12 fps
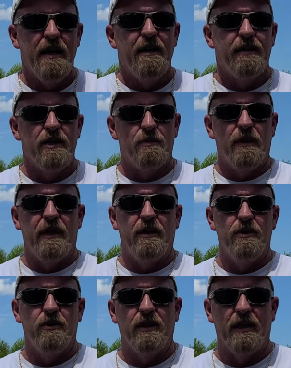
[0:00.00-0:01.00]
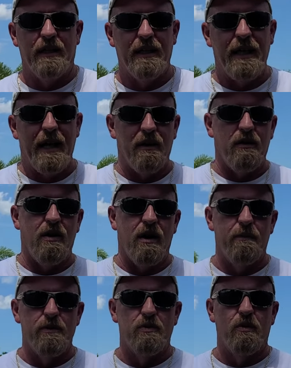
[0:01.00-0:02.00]
This way here you can get out of
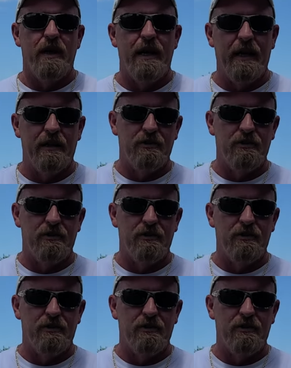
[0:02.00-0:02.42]
harm's way,